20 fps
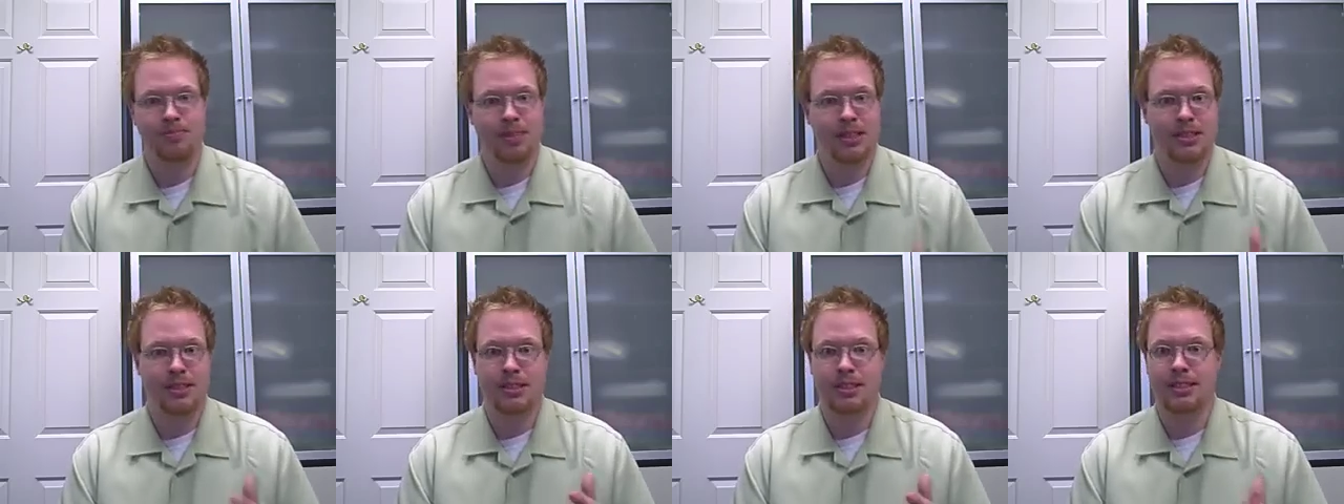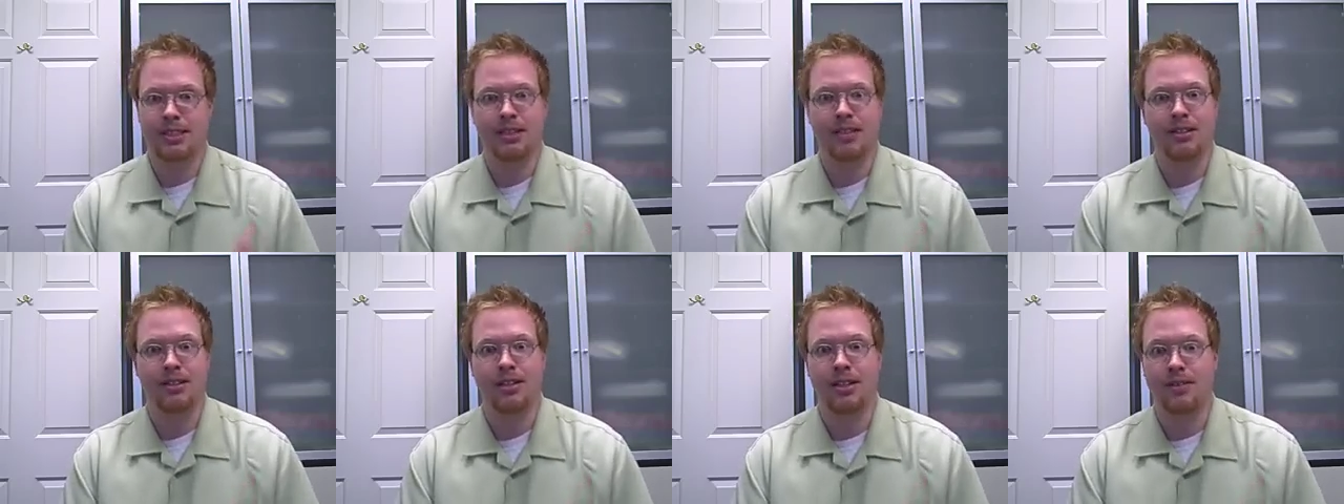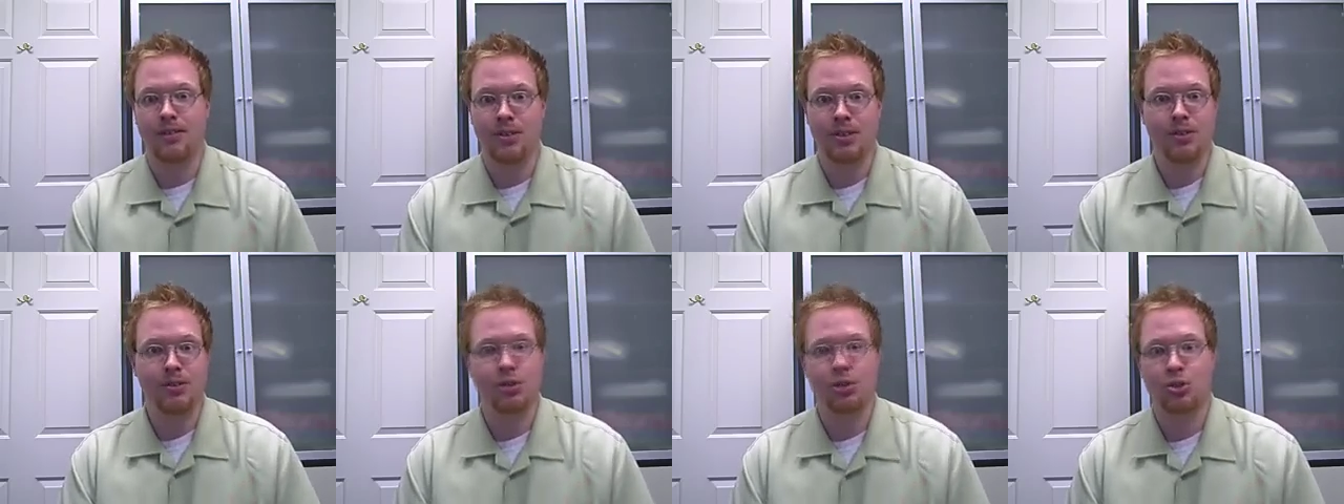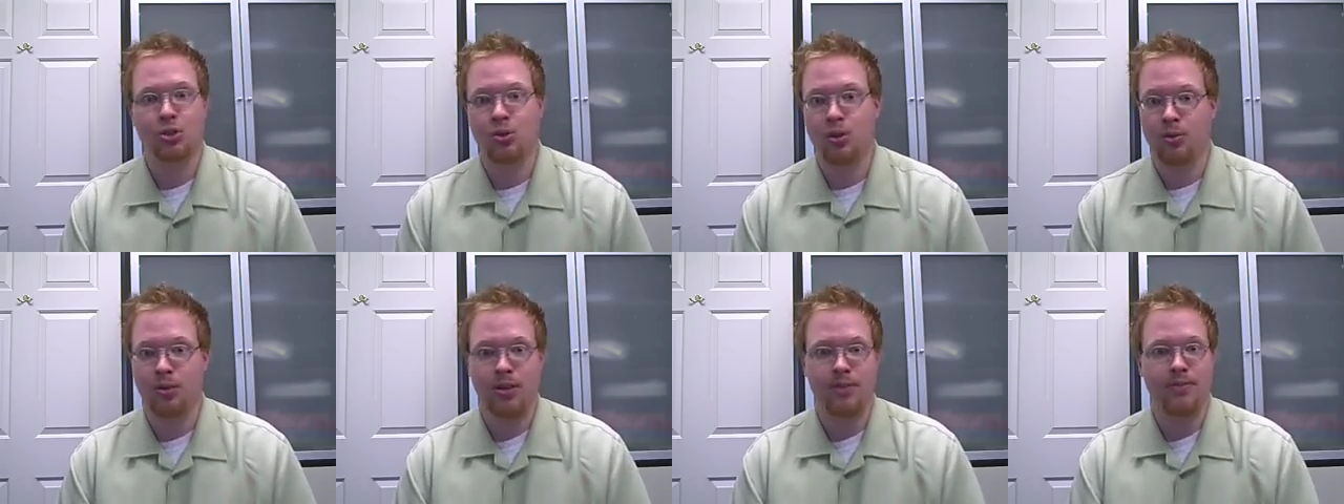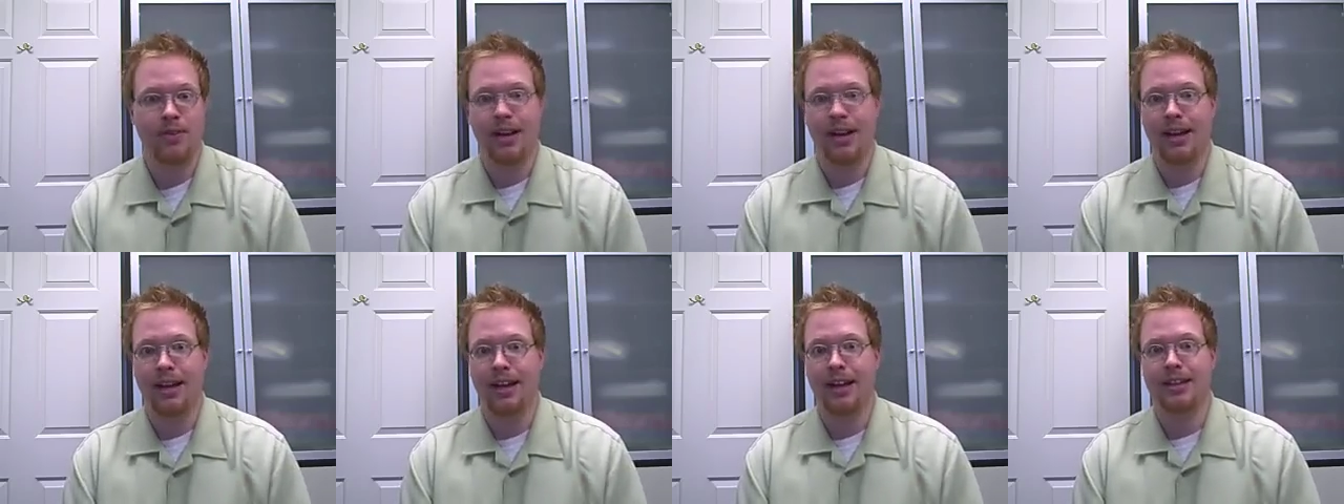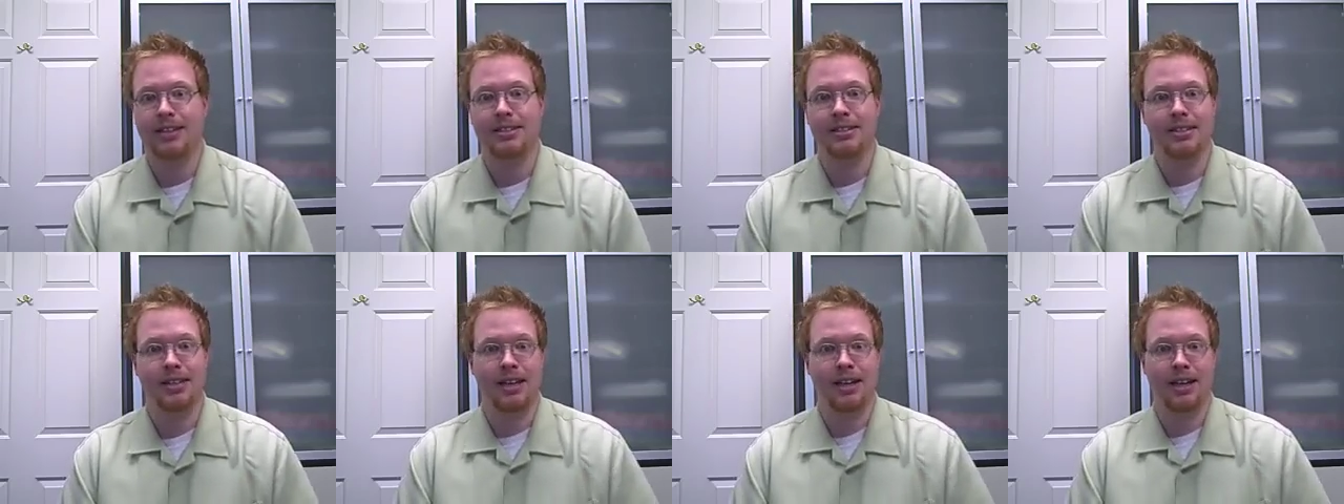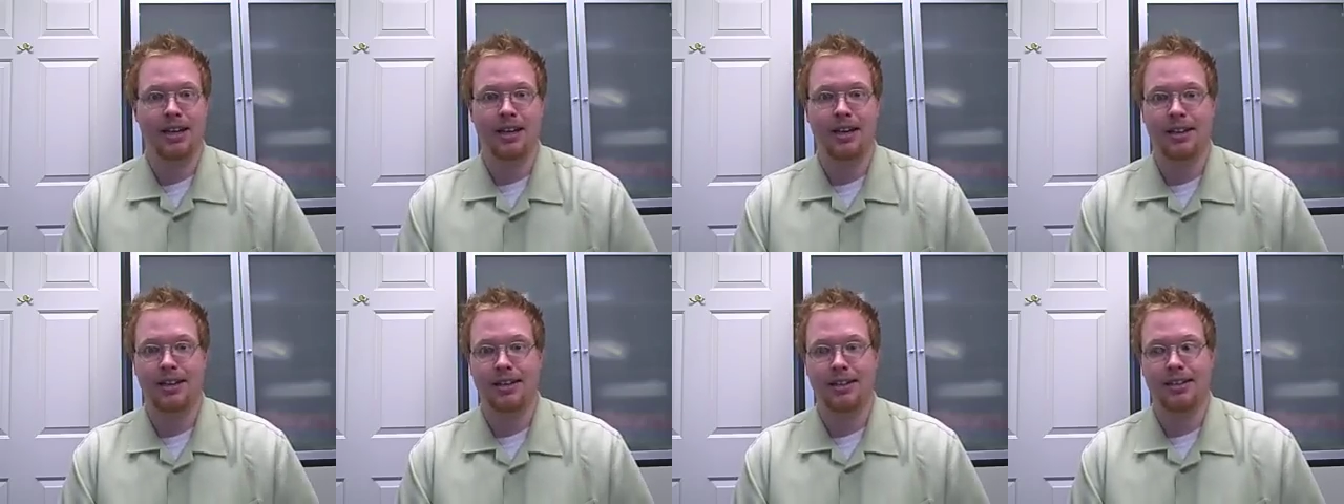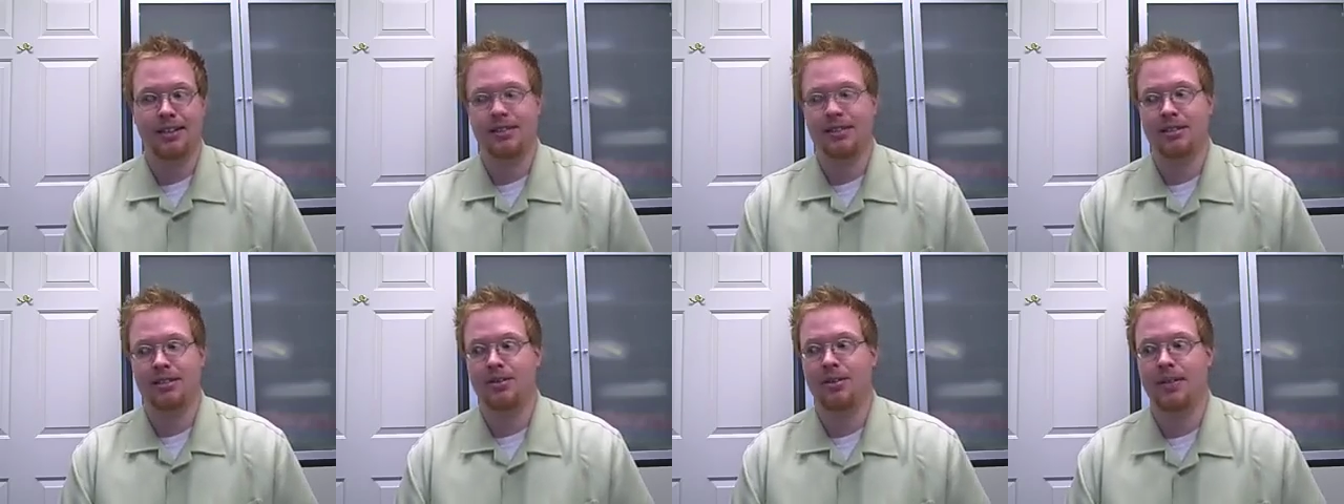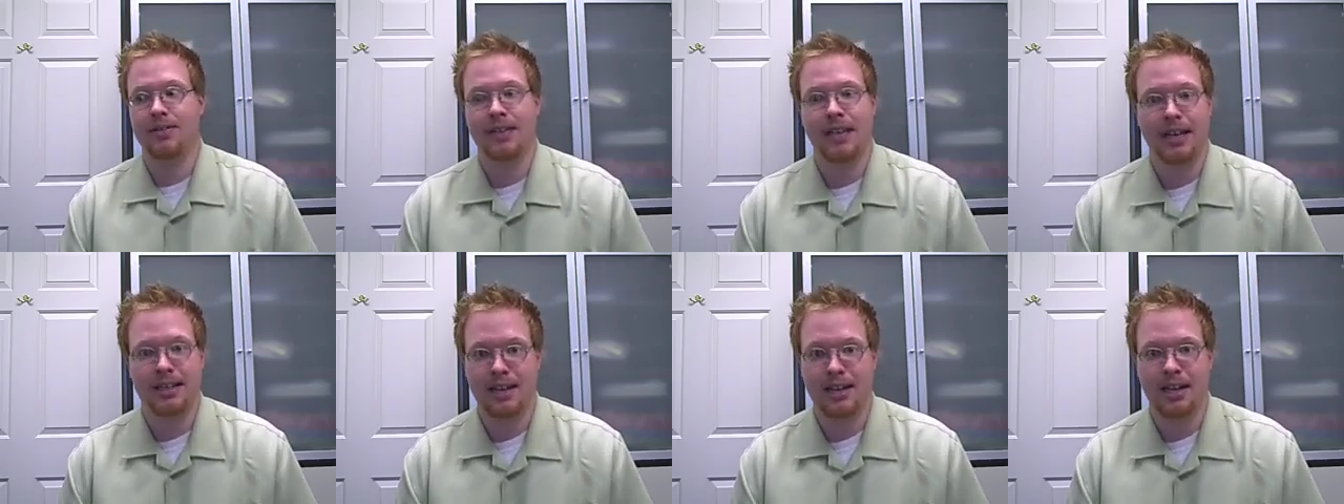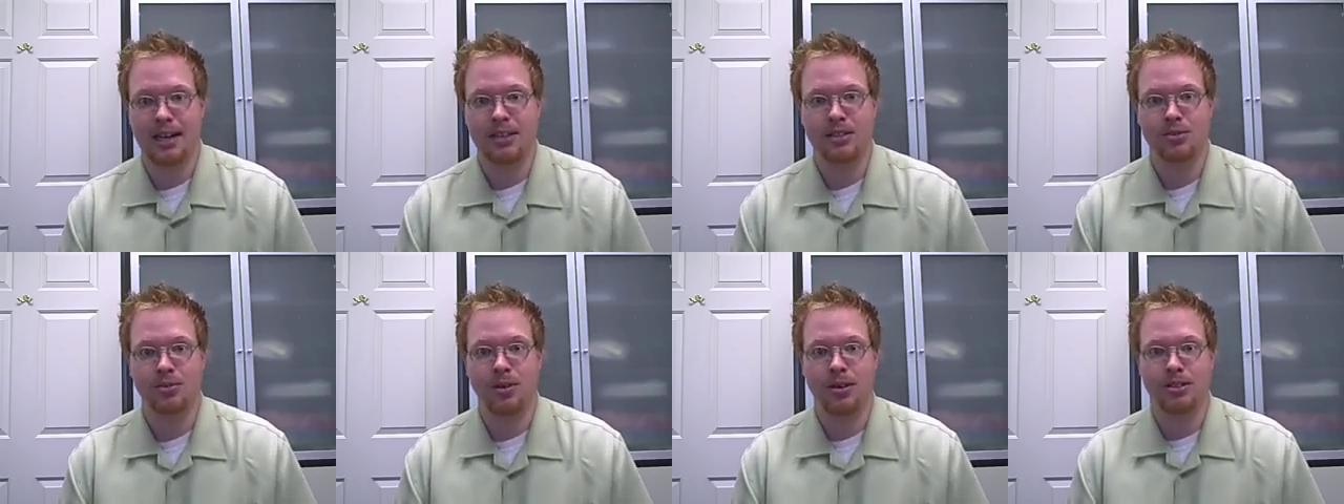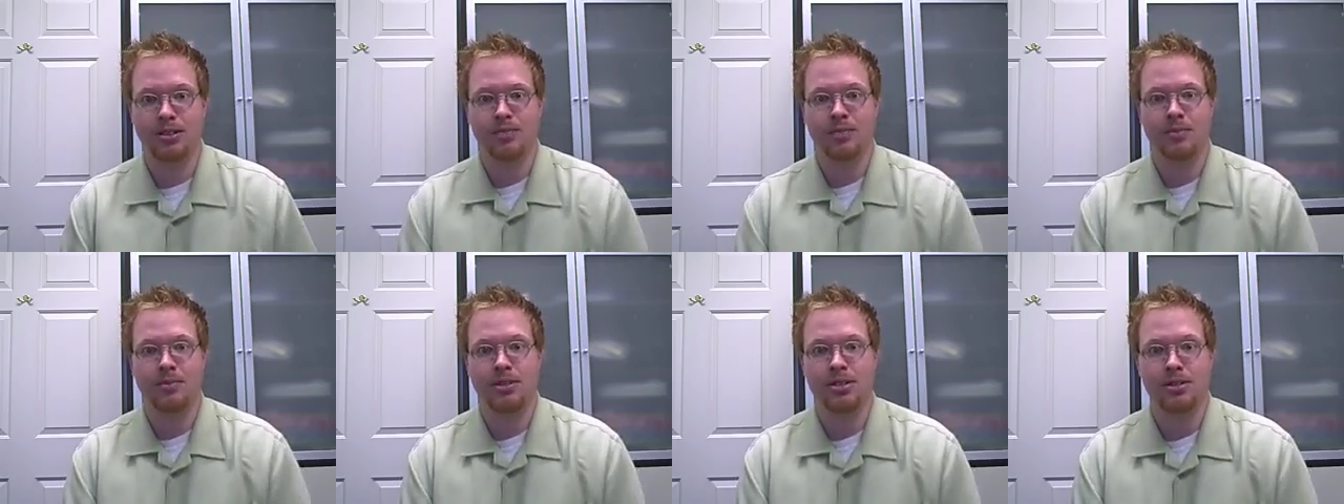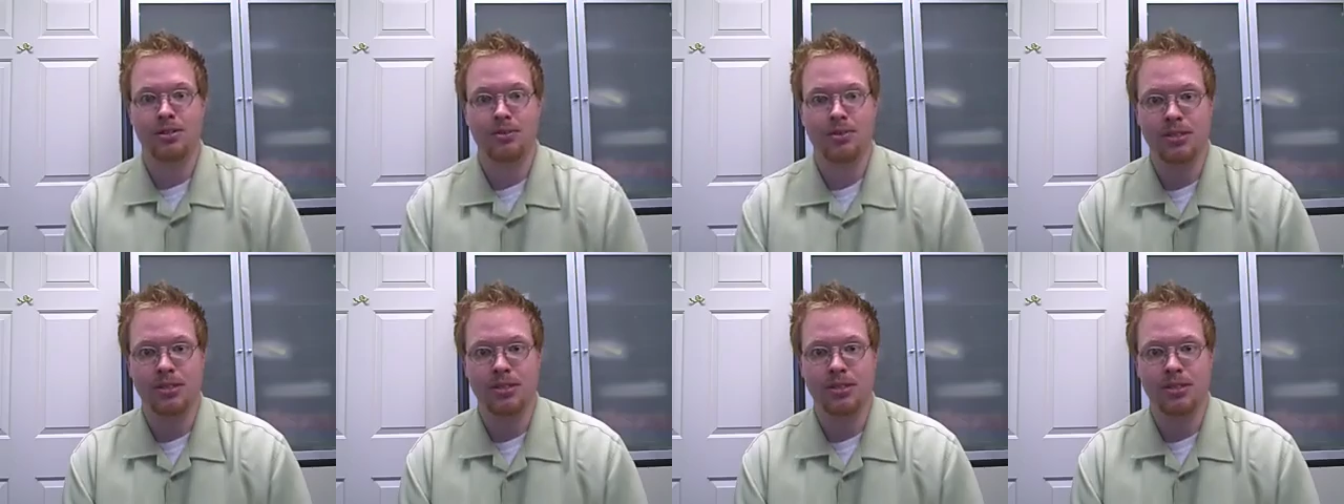basically said, look, if you do a short refinance and you have tax consequences, Mr.